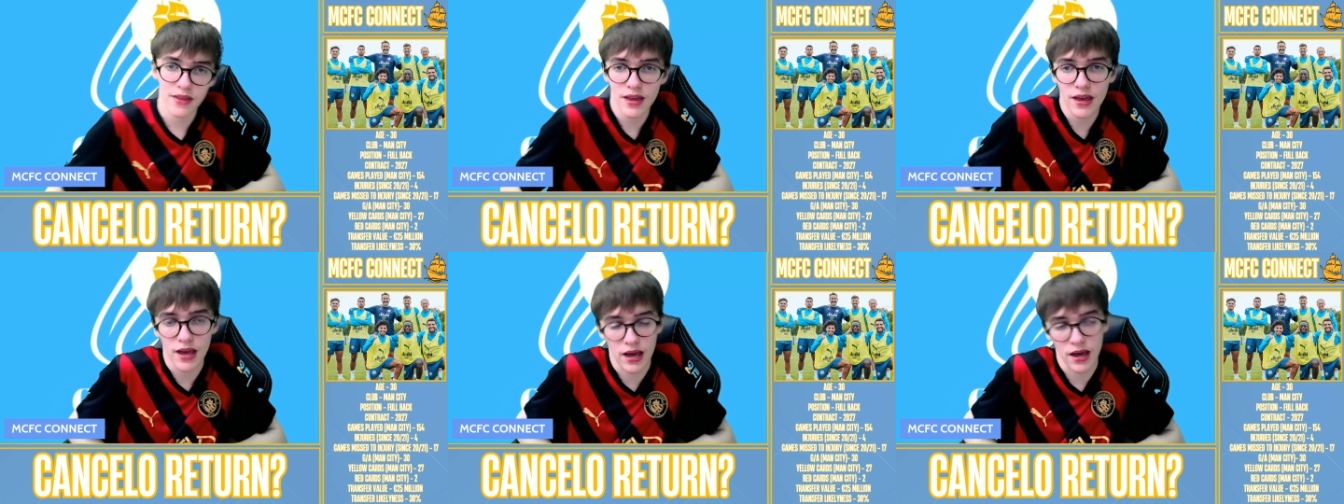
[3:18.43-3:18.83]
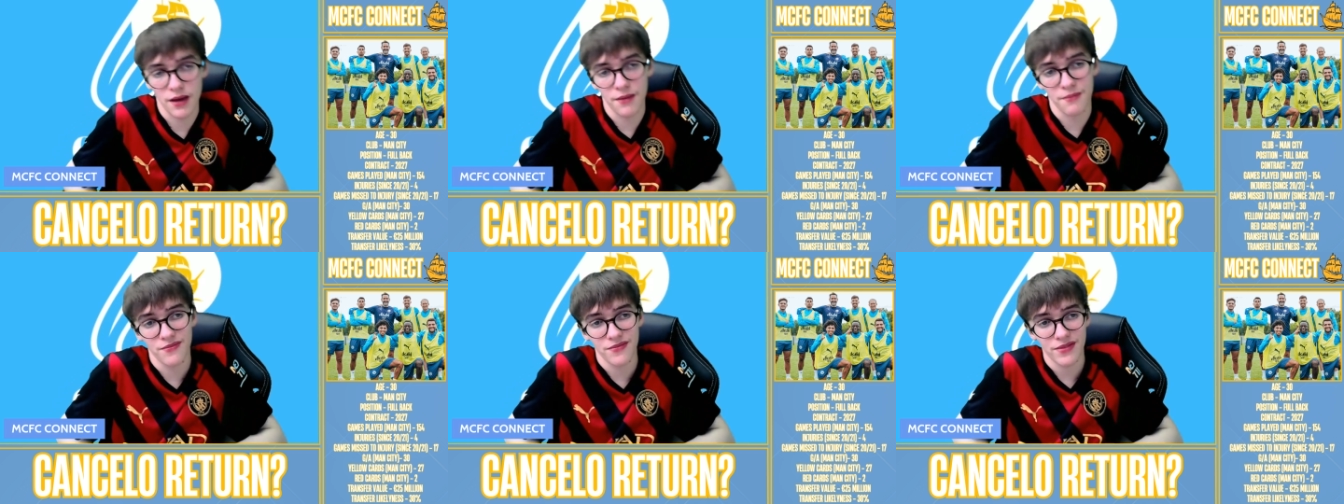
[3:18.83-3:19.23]

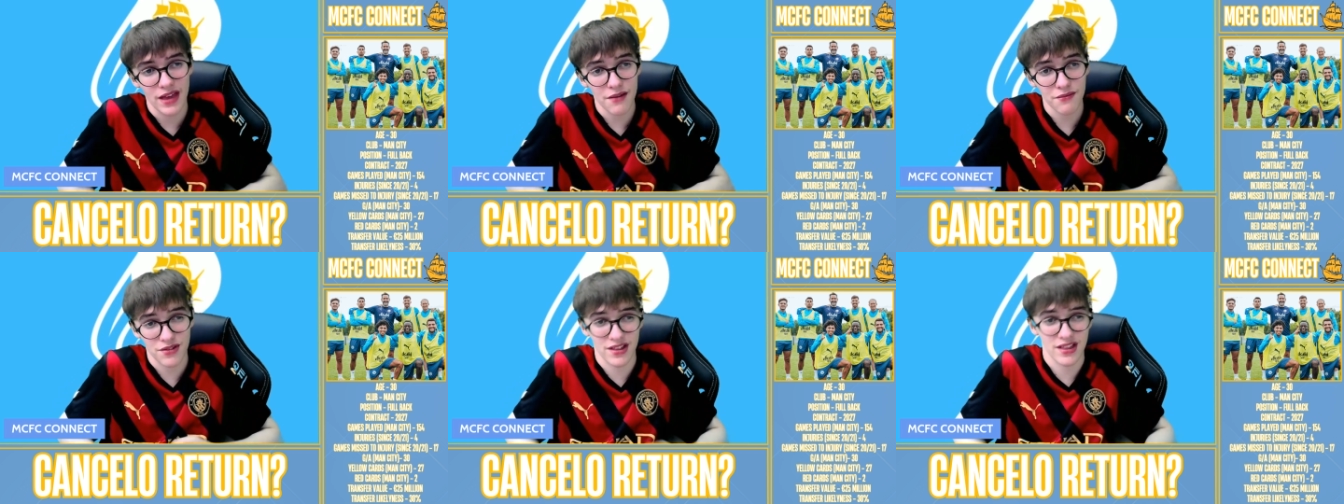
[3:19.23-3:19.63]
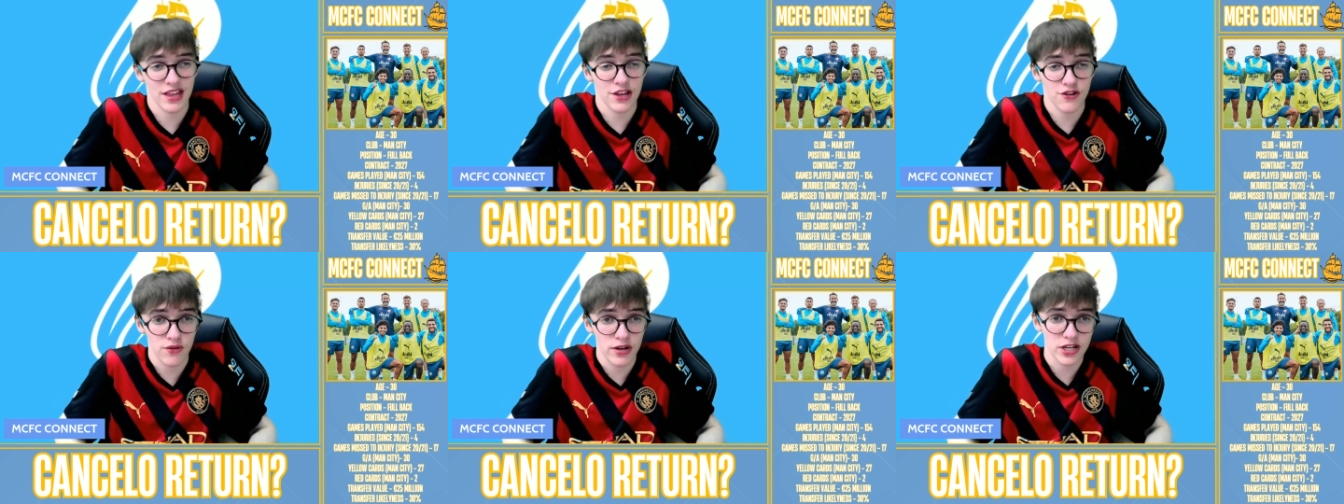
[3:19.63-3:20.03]
um, that was the
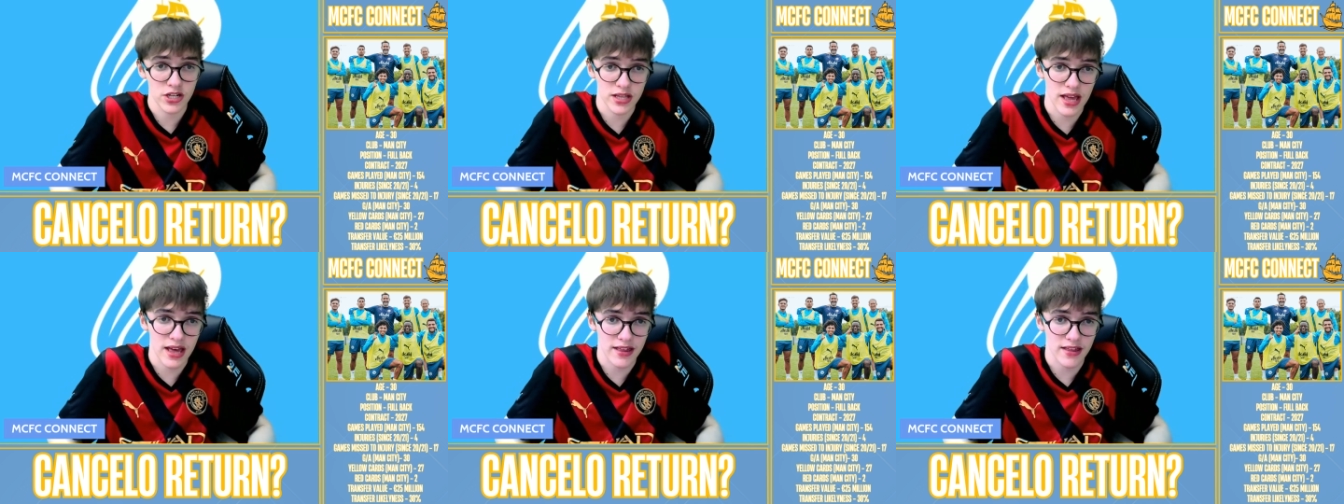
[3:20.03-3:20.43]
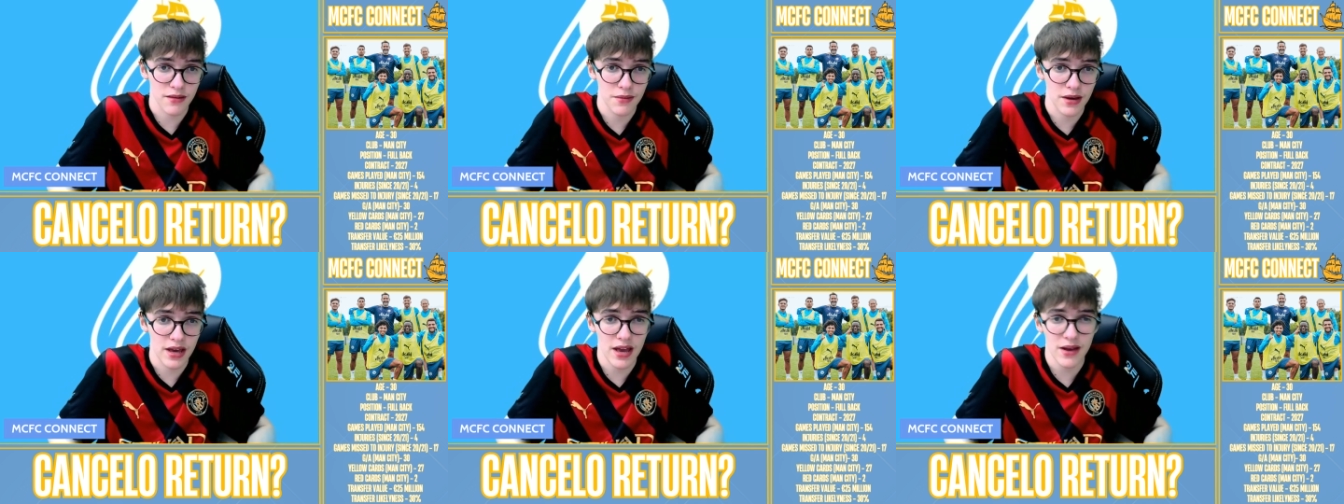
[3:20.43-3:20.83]
situation last
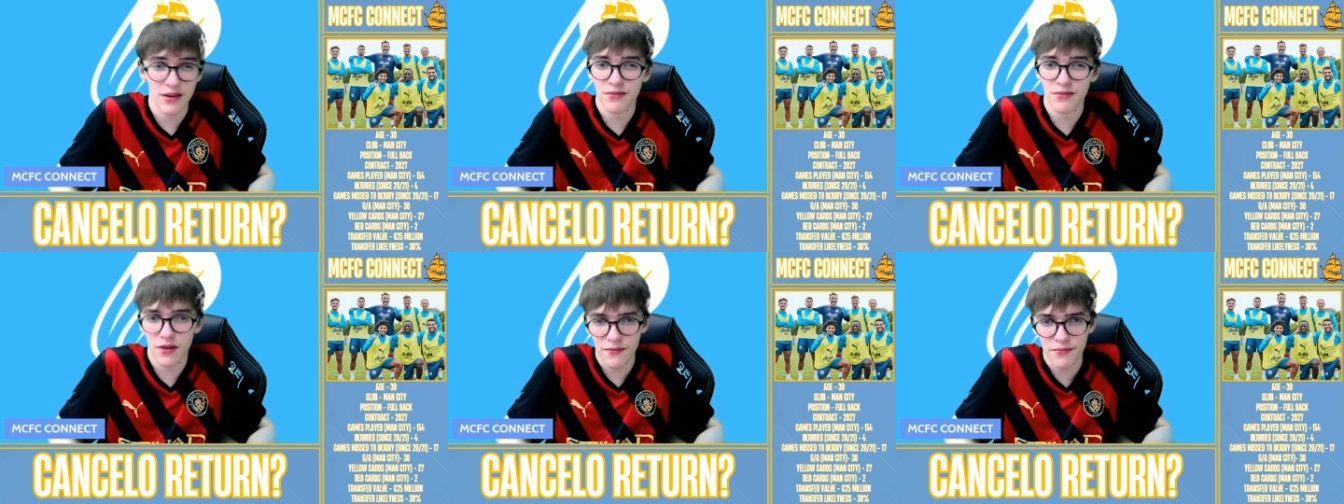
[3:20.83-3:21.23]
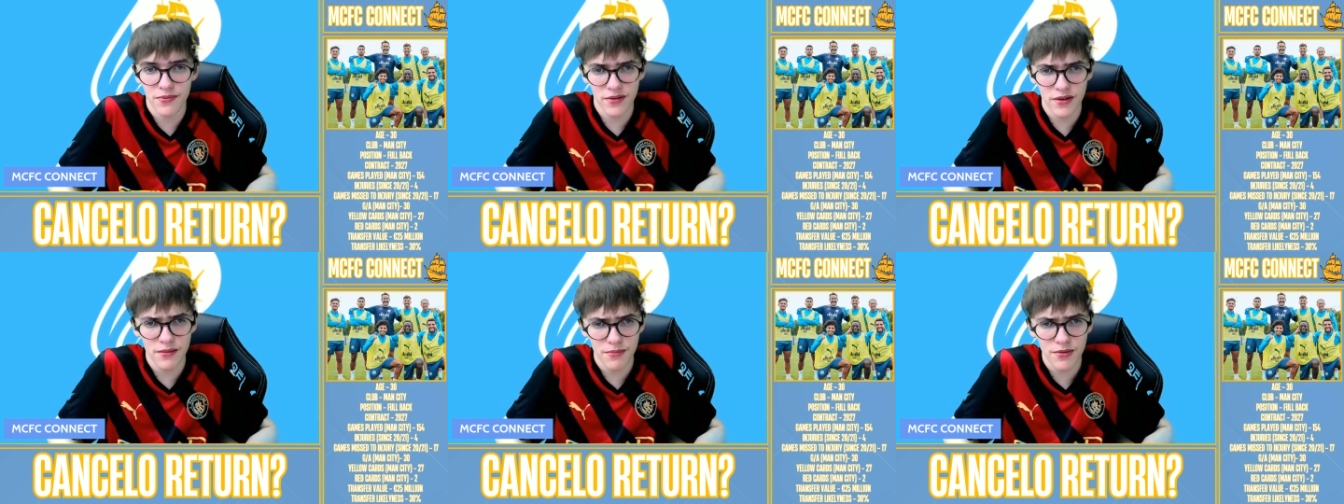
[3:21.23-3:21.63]
summer, and I'm,
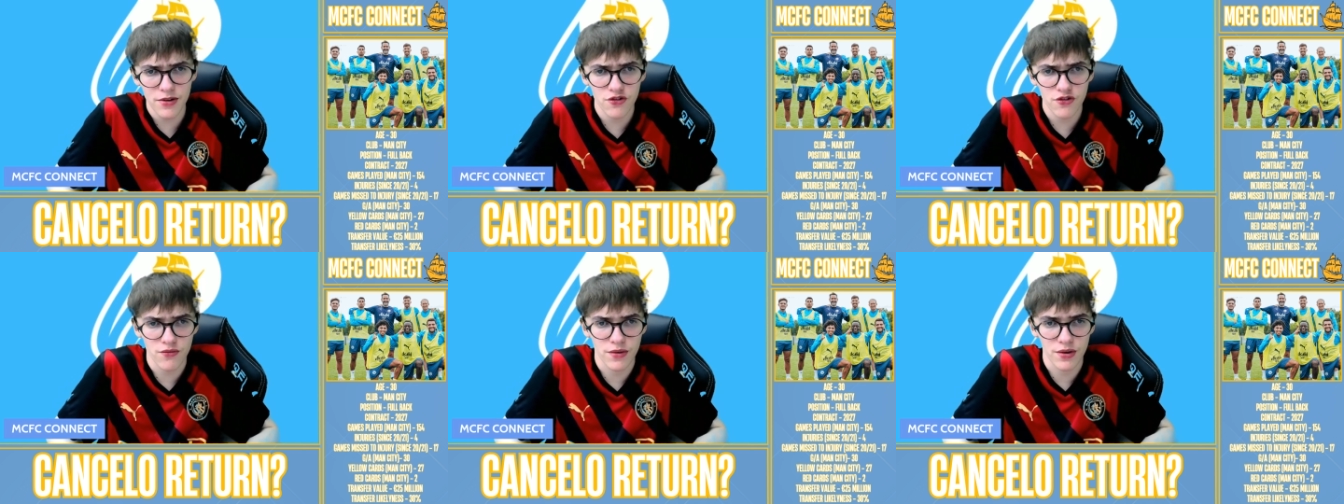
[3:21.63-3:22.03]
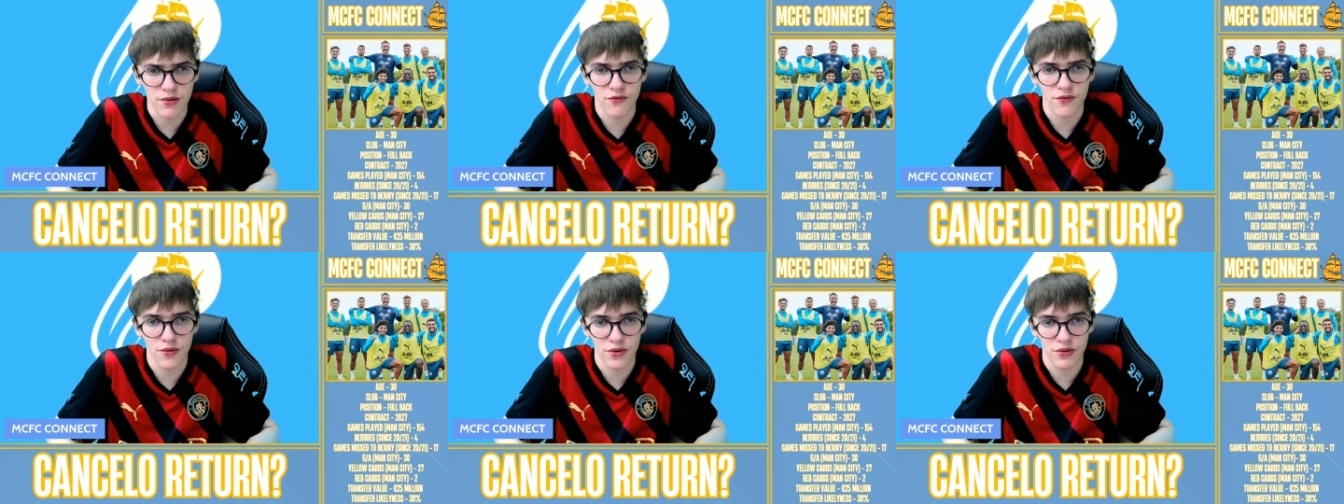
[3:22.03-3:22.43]
pre- I'm pretty sure we all
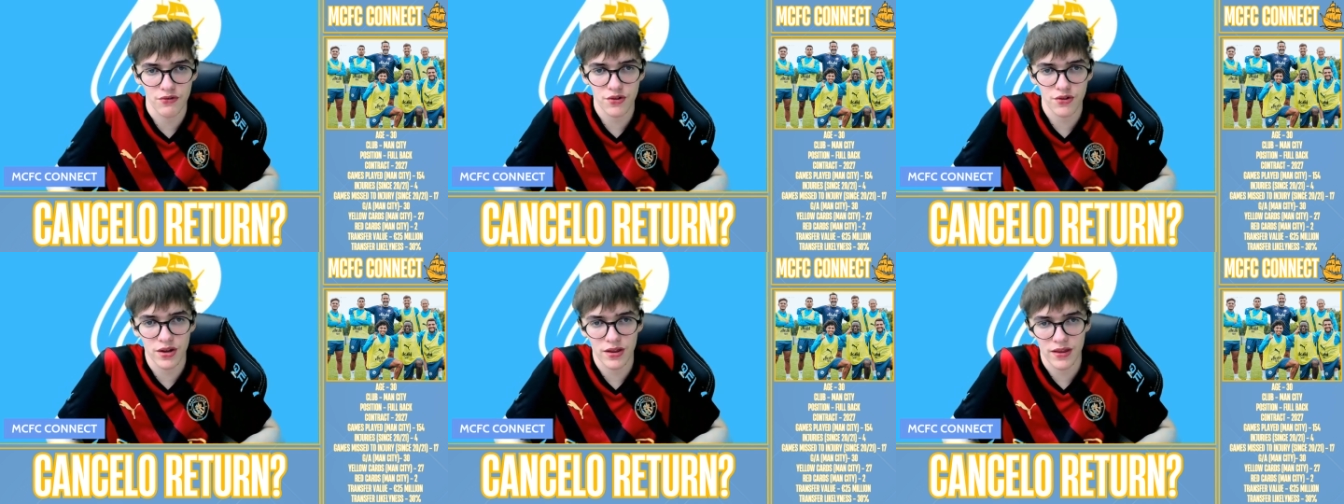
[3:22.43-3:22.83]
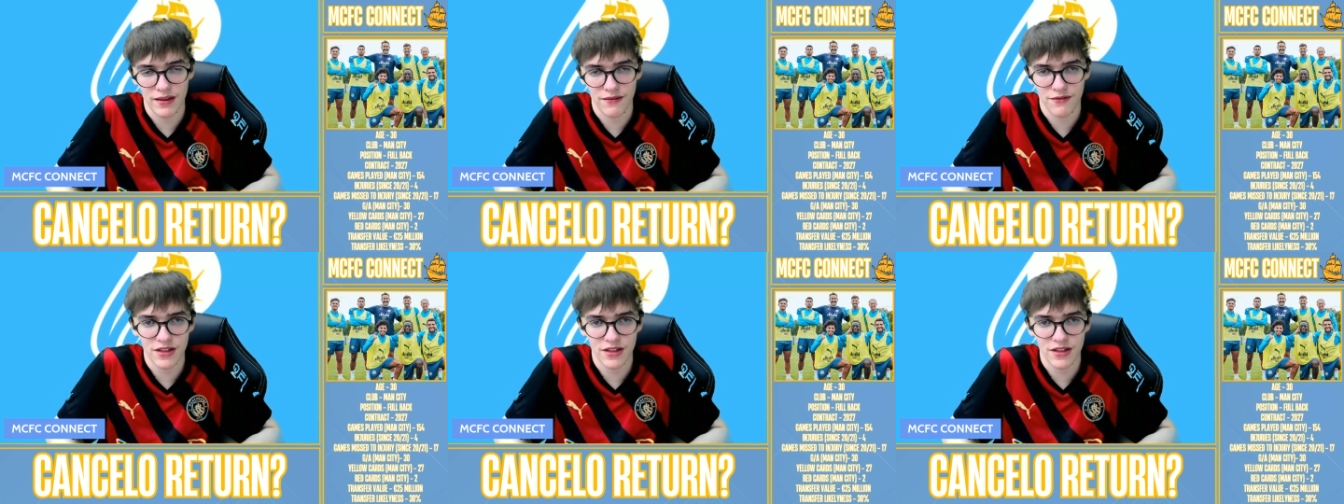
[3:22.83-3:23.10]
thought he was going to leave.